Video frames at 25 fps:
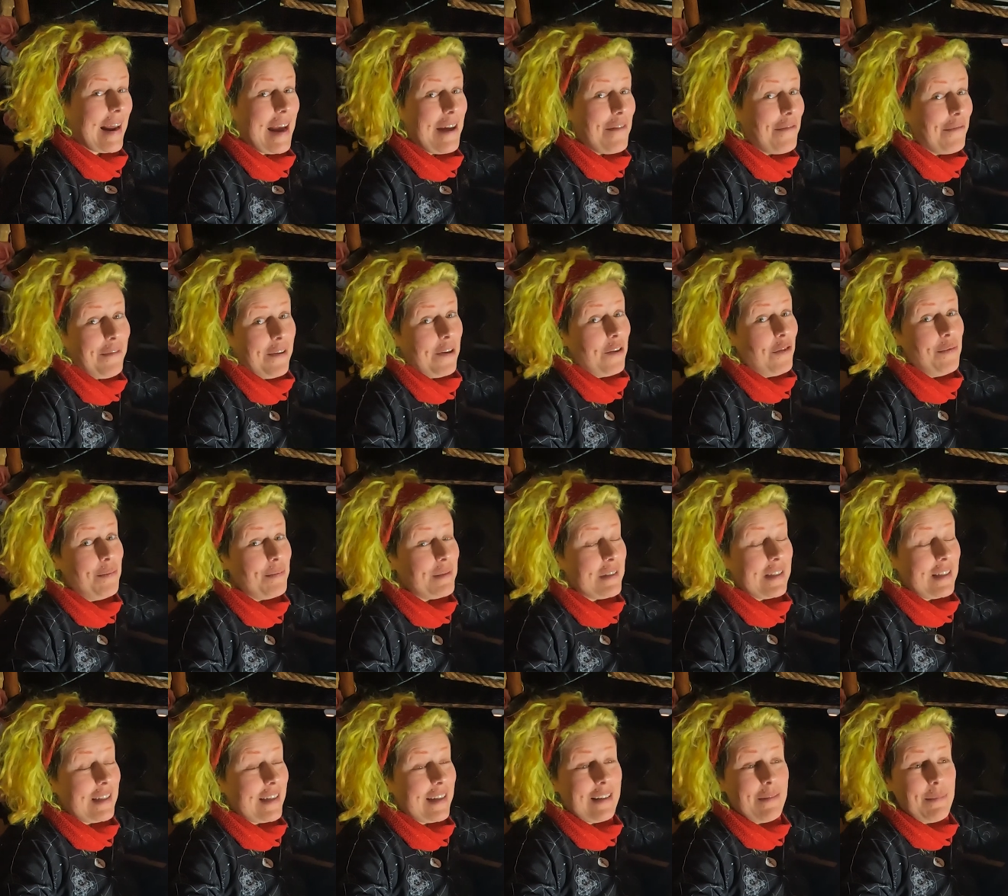and I filmed
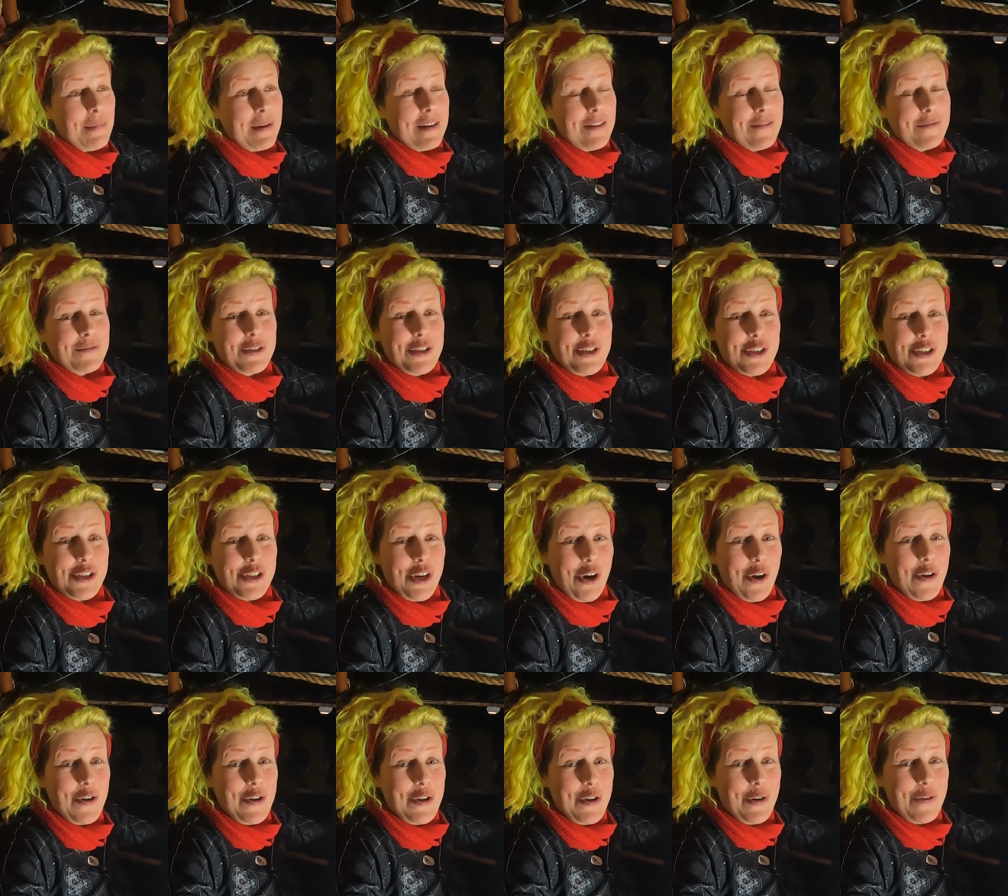a little bit of to
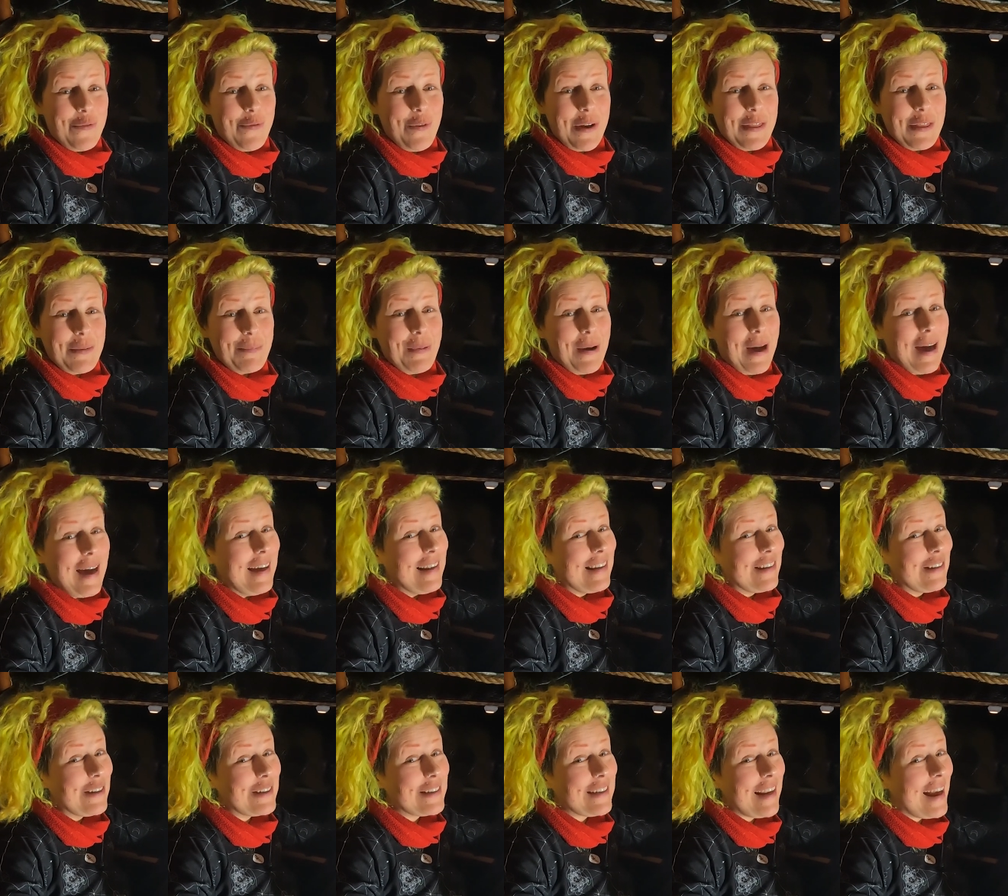show you of what the pie
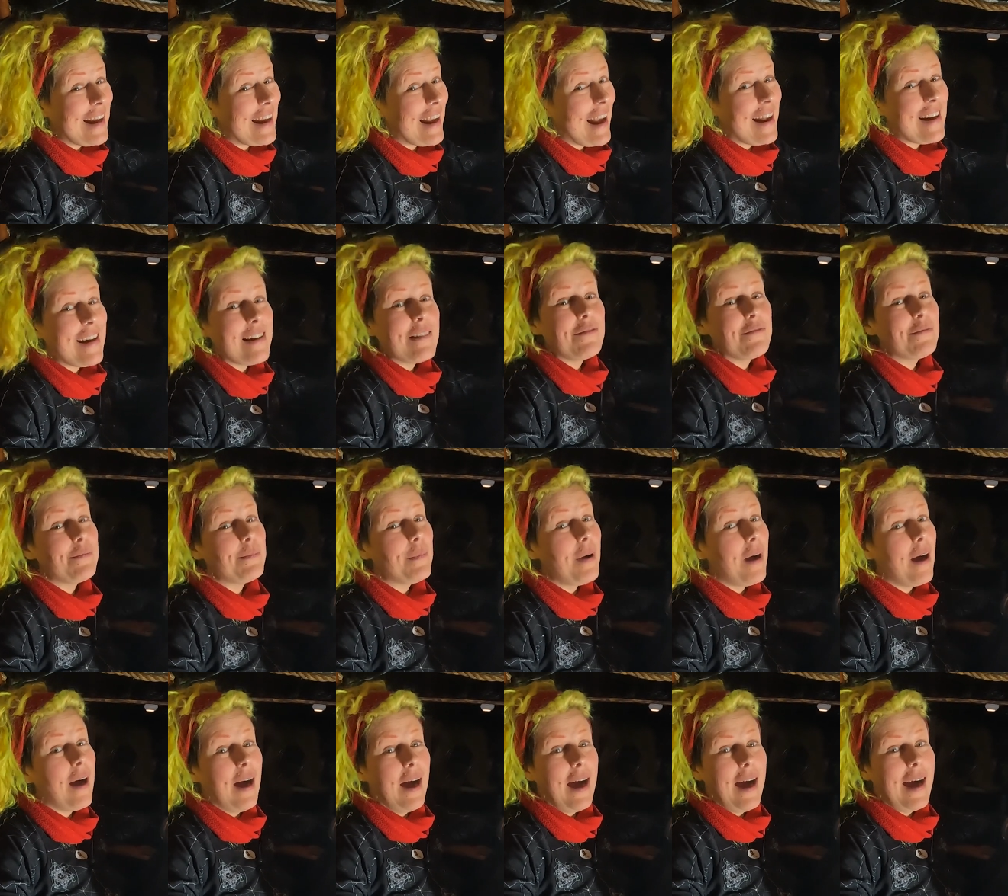looked like and
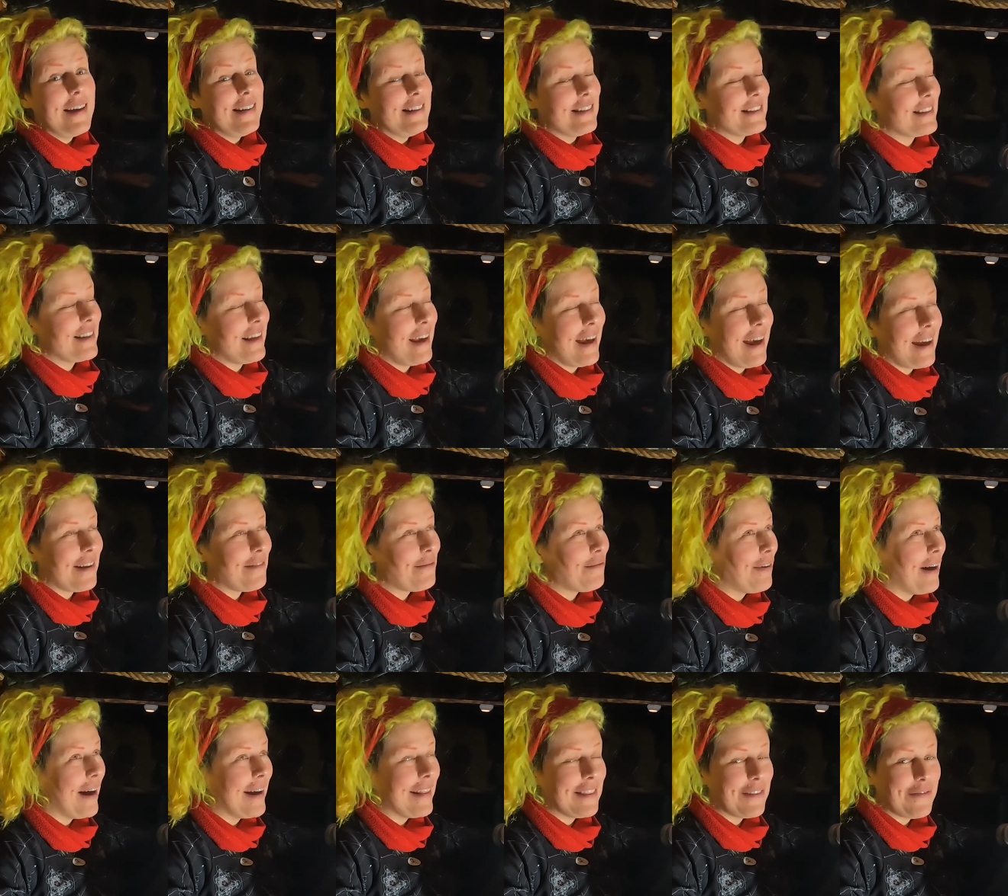I just can't
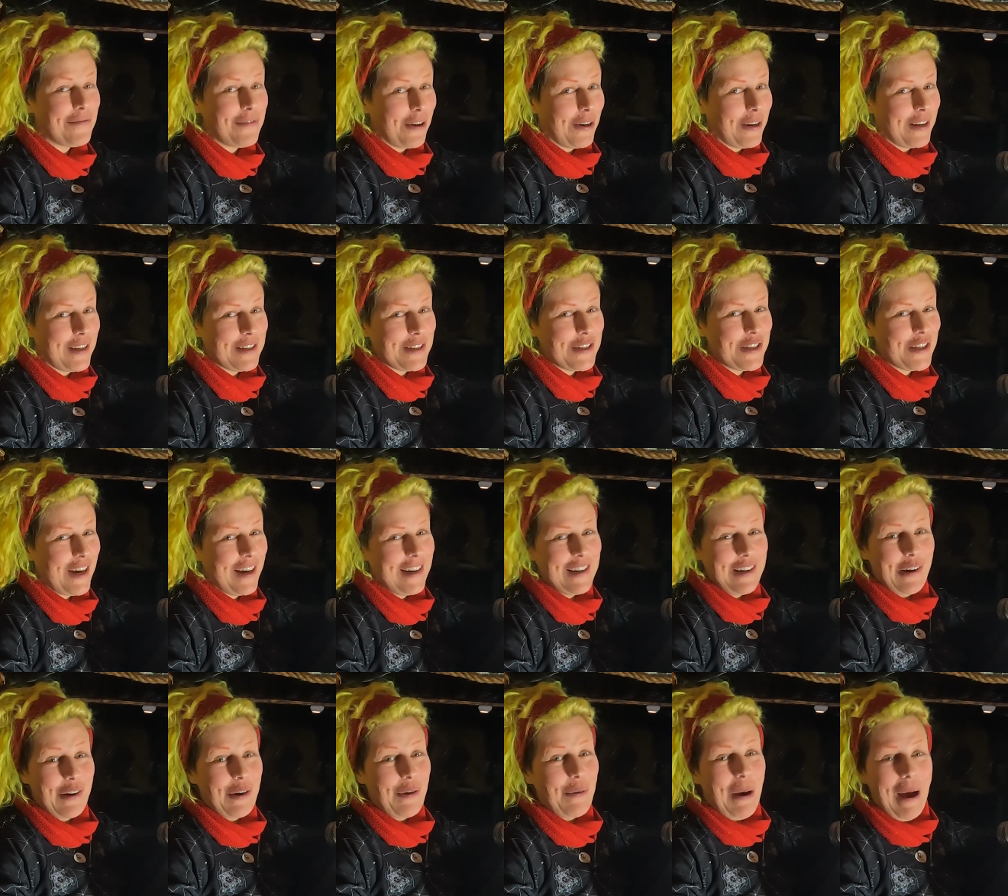find the footage. I
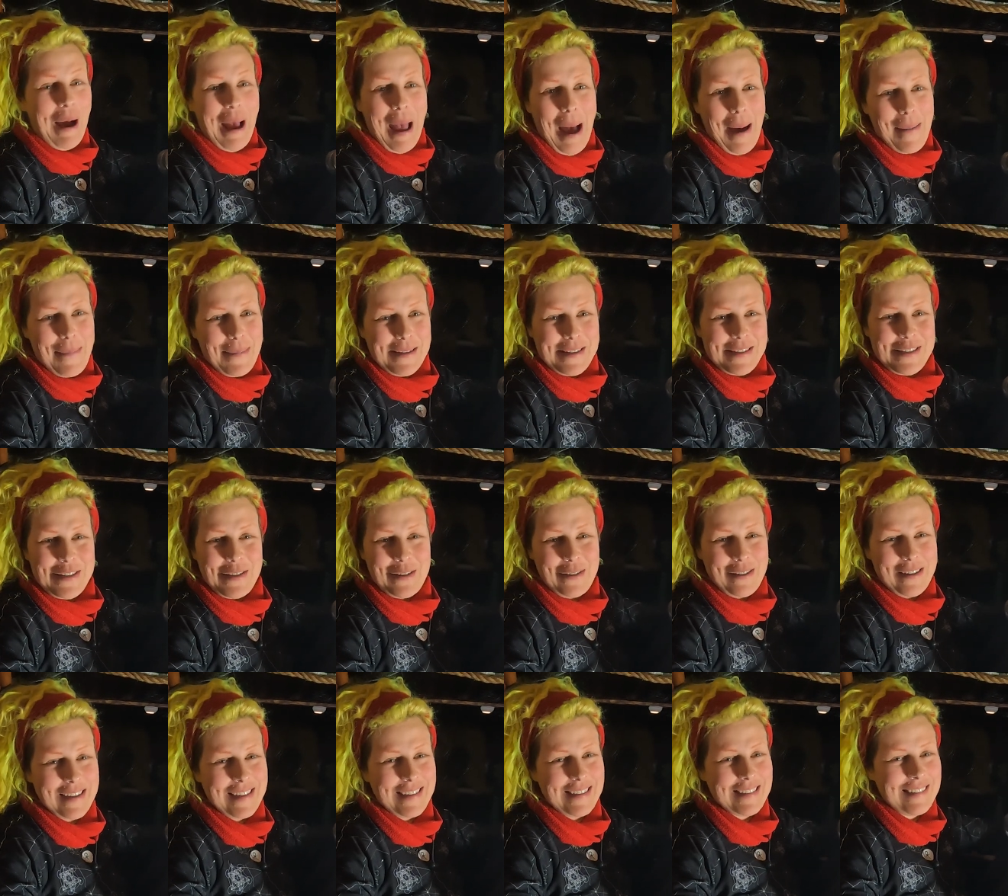don't know what happened to
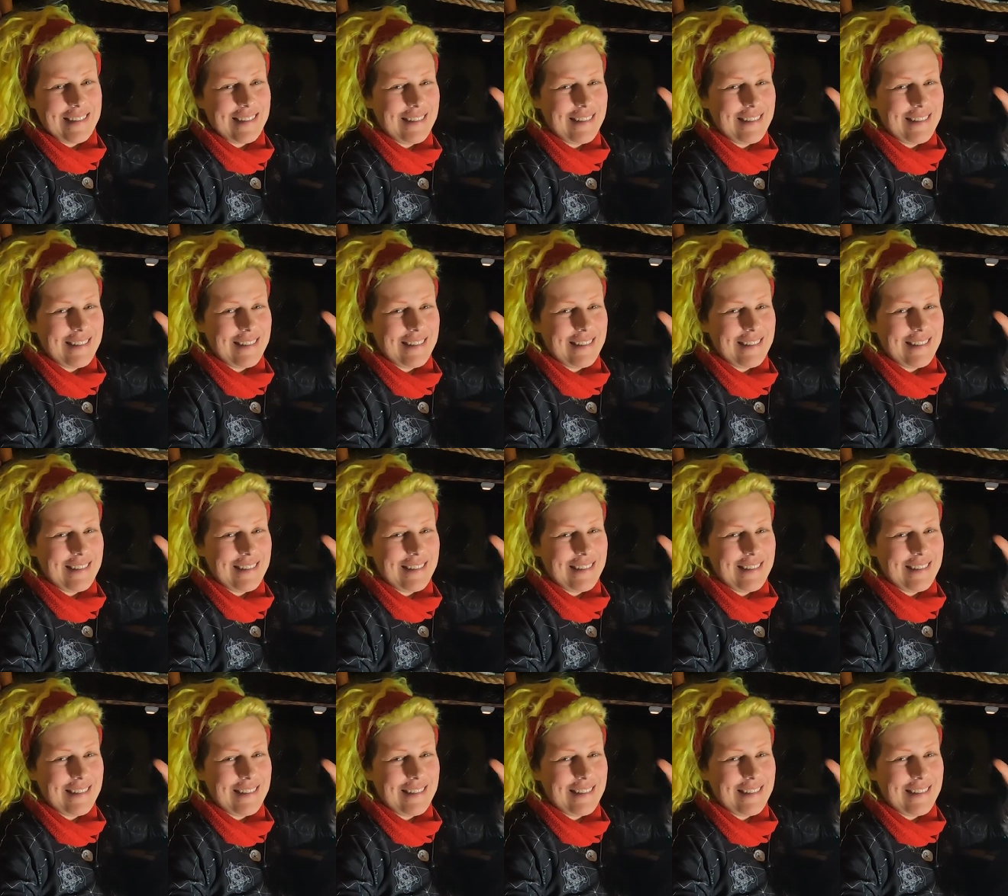it.